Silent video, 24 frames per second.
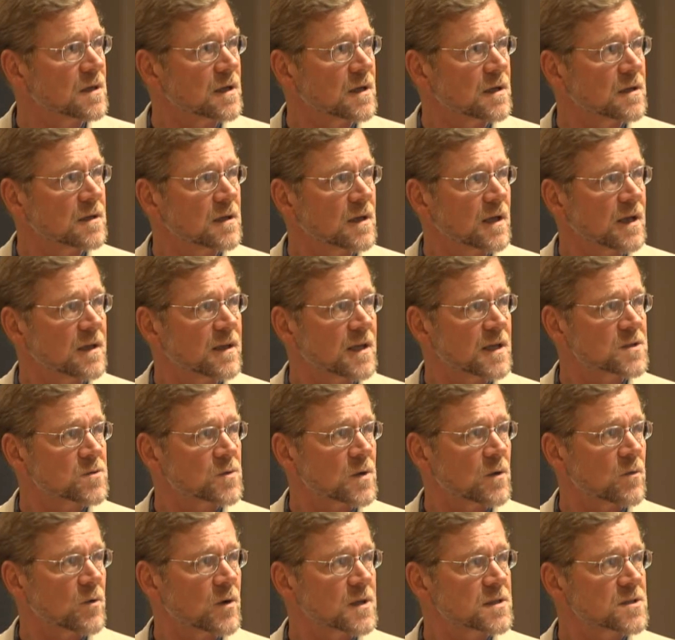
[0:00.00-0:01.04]
and, and, and that's
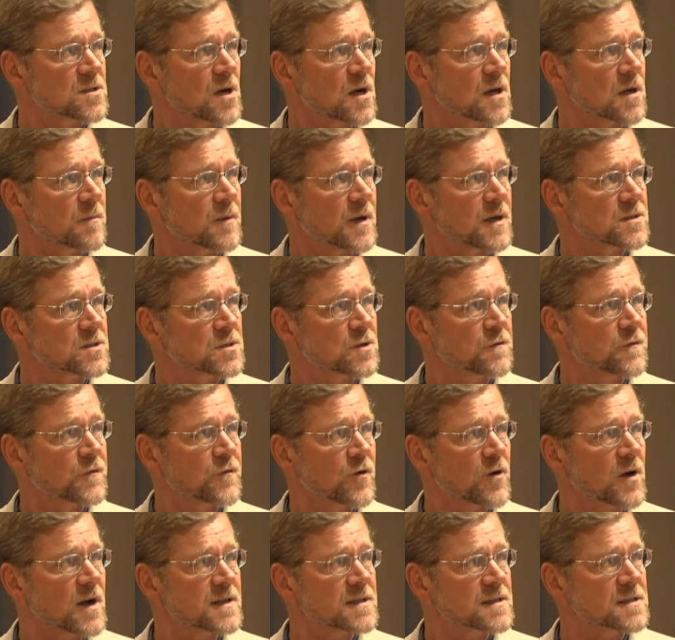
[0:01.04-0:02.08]
what I want to talk about. So
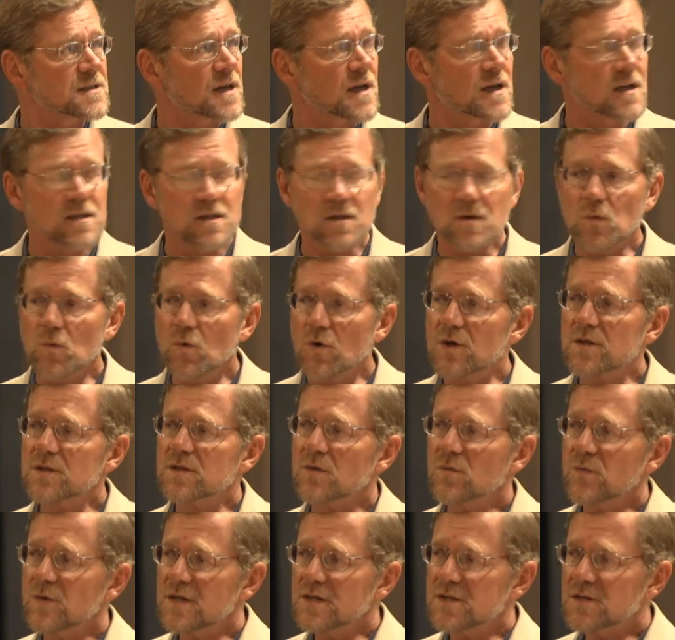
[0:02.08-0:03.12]
for us then, in the work
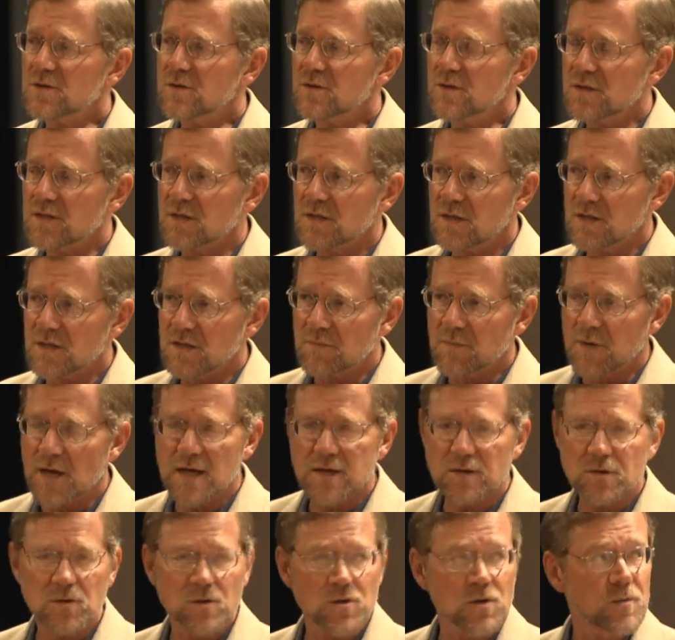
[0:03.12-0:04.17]
that we do in, in the
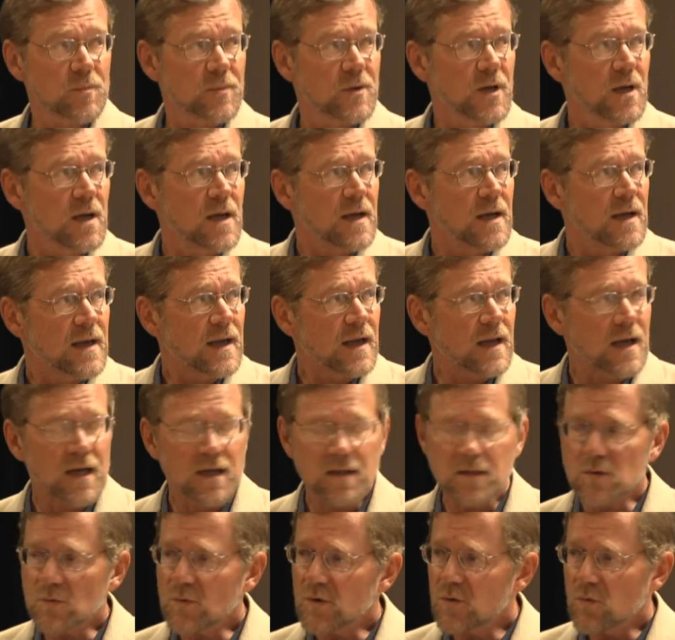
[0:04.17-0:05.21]
Mott Group,
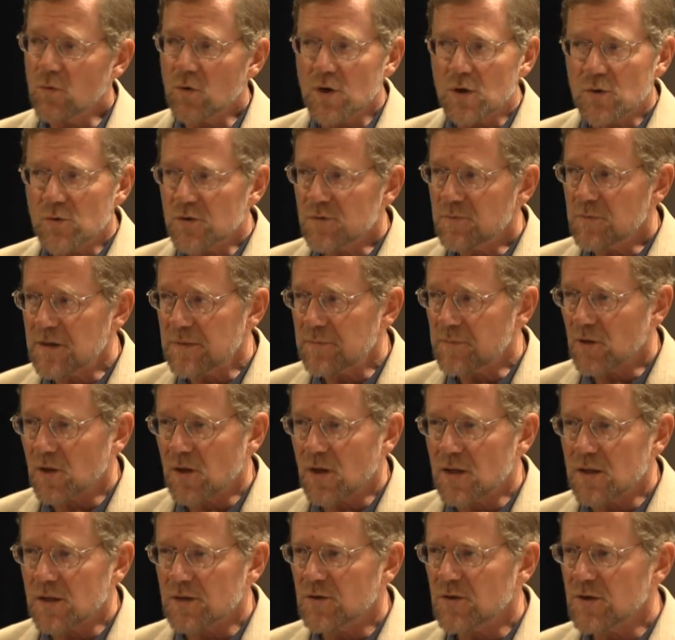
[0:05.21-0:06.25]
and that we work with people
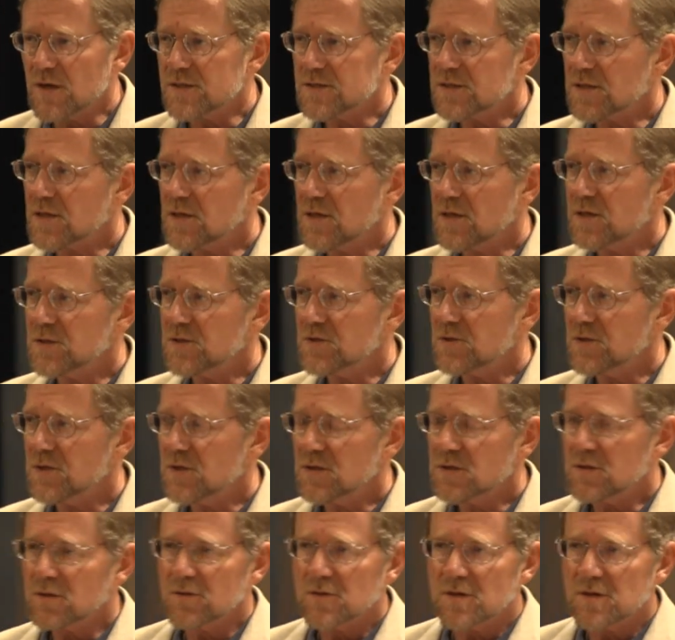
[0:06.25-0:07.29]
all across the country,
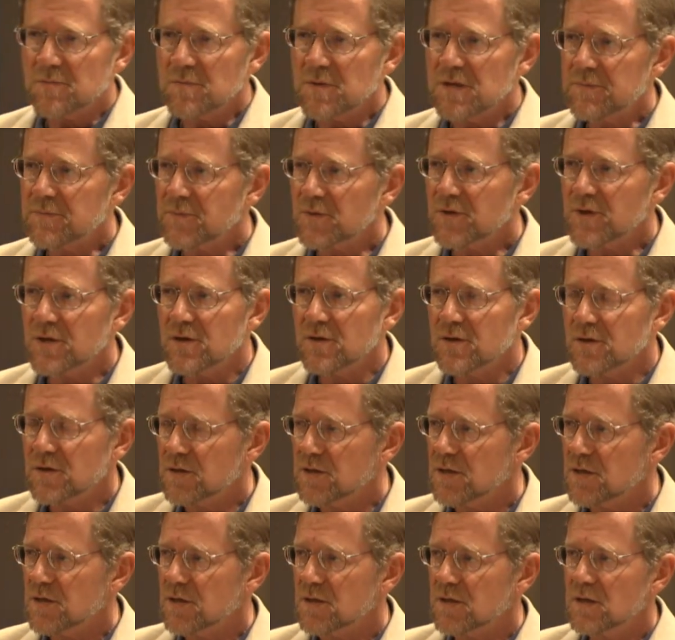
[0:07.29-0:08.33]
including people here
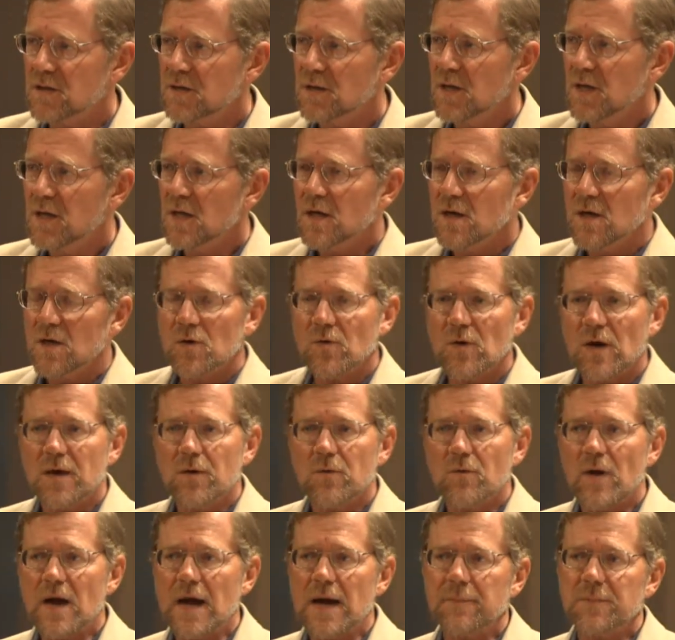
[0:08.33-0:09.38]
in, in
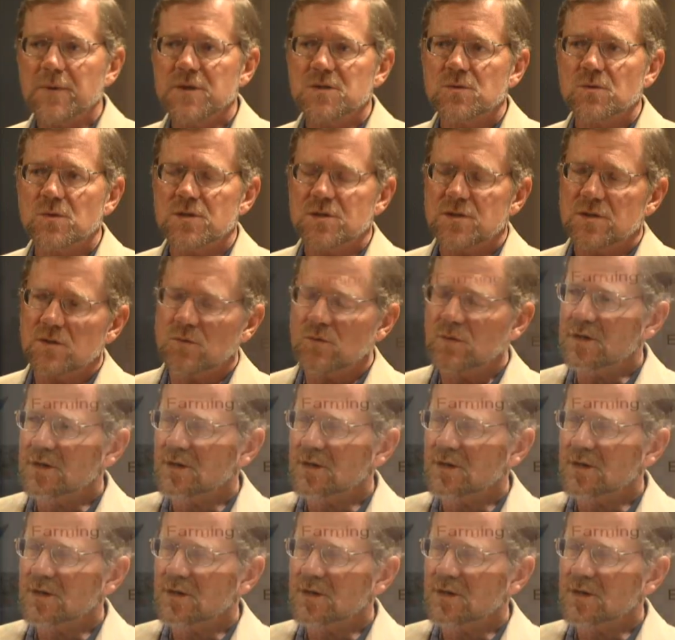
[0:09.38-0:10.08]
Grand Rapids, which,